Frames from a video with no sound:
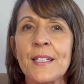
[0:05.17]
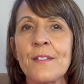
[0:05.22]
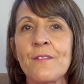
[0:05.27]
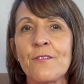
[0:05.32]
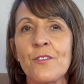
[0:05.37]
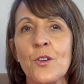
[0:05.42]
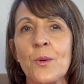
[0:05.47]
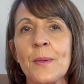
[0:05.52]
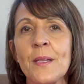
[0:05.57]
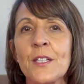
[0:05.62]

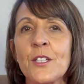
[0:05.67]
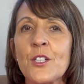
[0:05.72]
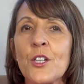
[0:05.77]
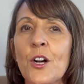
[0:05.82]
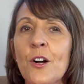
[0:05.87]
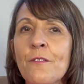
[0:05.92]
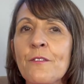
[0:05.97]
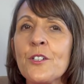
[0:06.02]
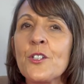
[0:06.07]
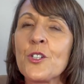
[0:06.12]
and formulas to
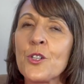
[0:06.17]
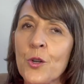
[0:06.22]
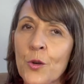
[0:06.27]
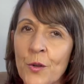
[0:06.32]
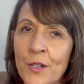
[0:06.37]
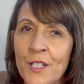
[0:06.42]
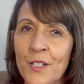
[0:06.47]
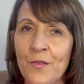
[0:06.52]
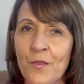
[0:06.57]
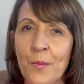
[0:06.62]
offer
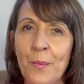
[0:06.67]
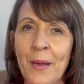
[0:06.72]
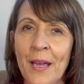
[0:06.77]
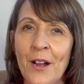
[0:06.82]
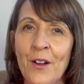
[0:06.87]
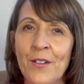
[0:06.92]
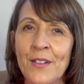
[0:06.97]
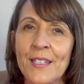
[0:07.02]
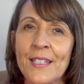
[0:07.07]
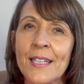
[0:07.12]
choice for
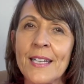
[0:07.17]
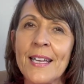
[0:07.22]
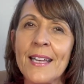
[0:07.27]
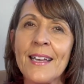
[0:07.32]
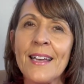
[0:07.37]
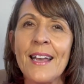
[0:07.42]
parents.